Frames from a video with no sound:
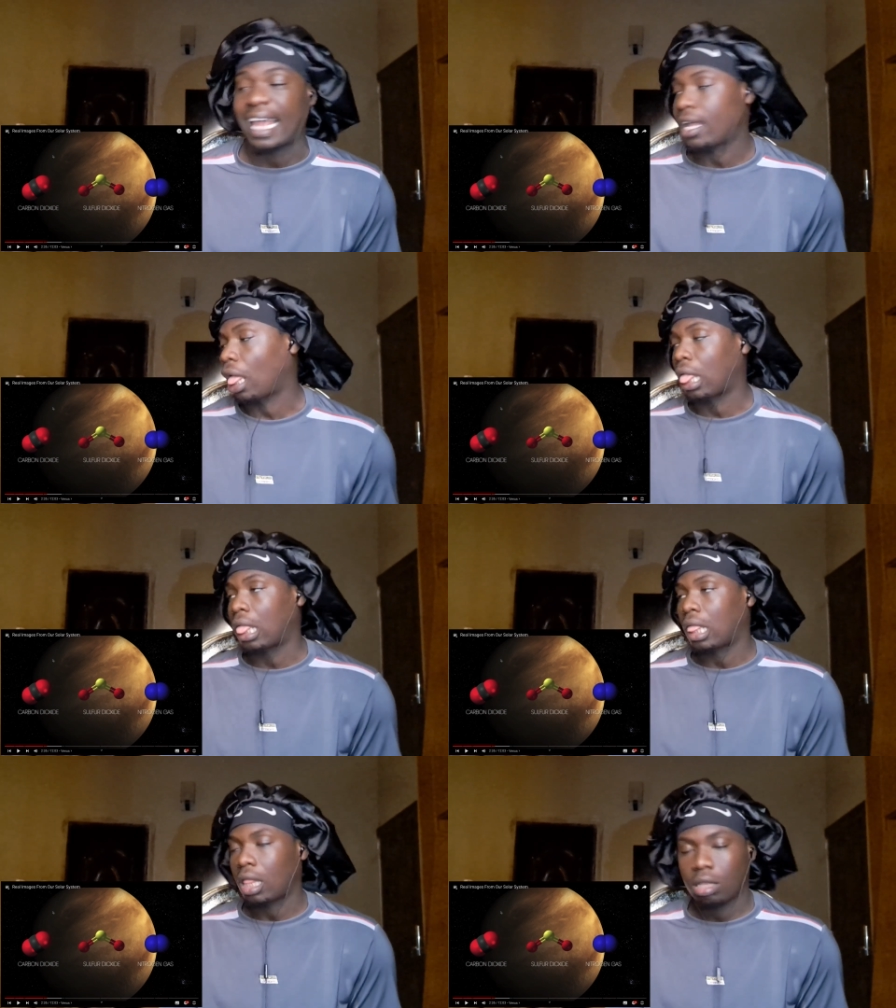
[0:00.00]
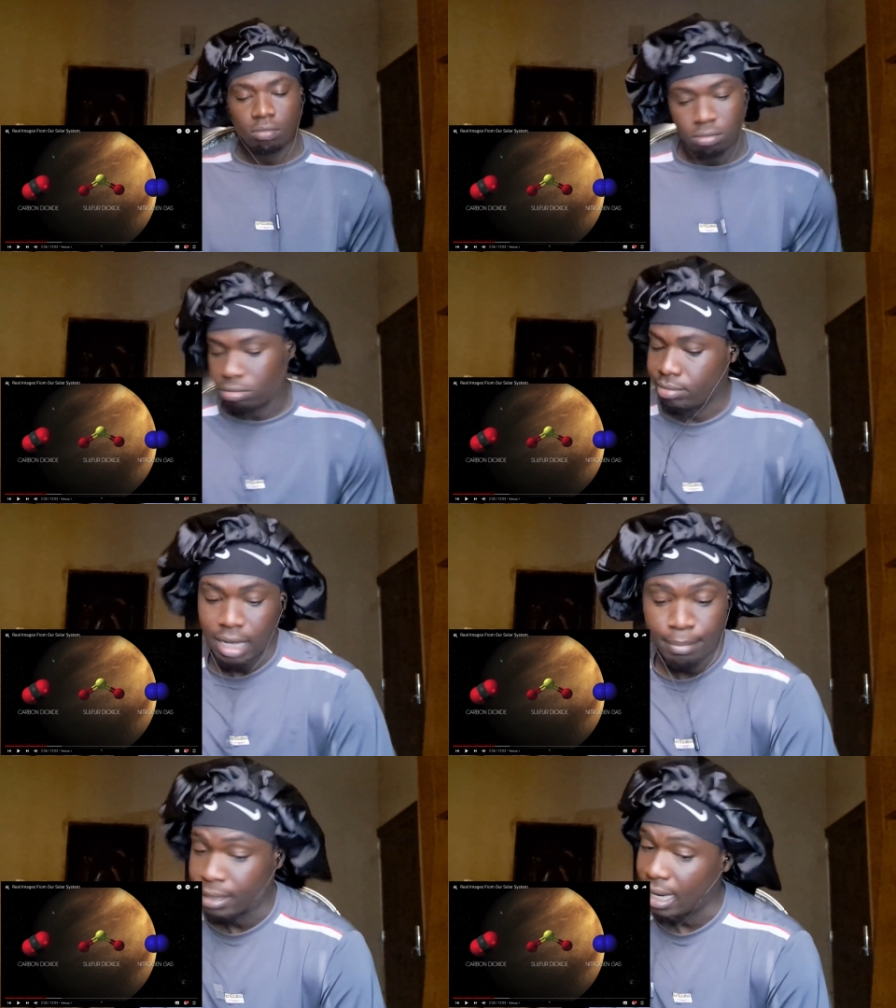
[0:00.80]
like
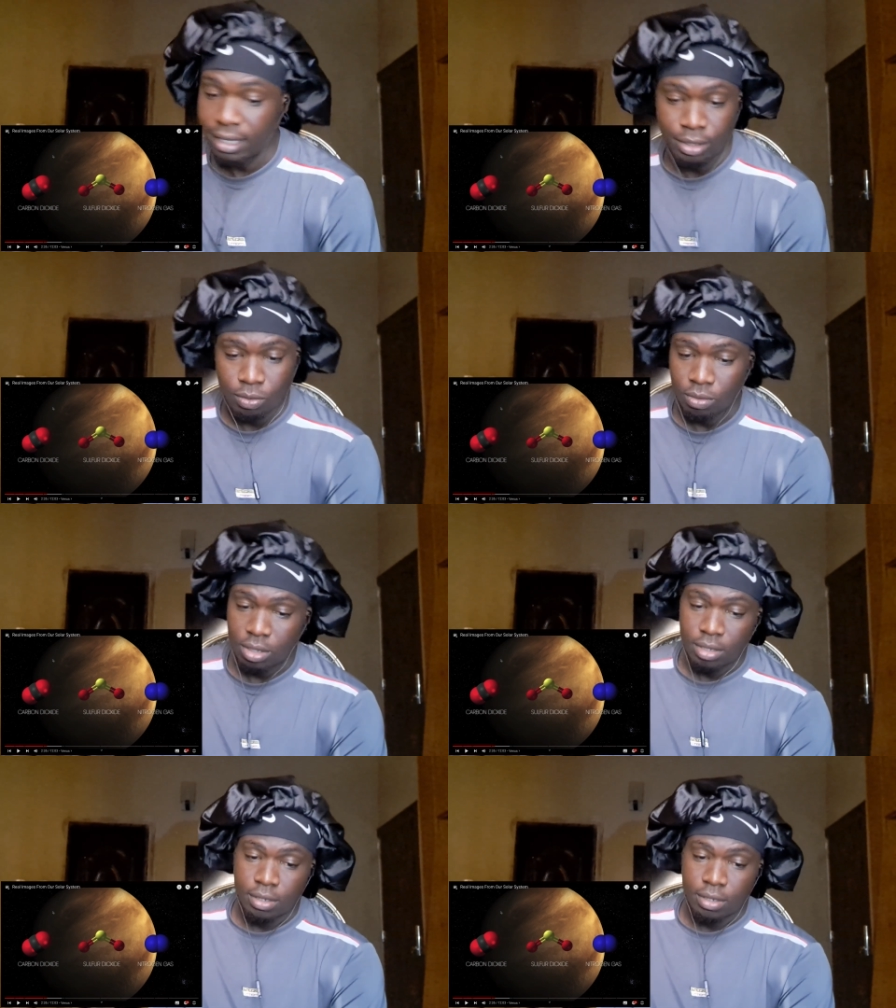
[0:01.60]
I'm telling you.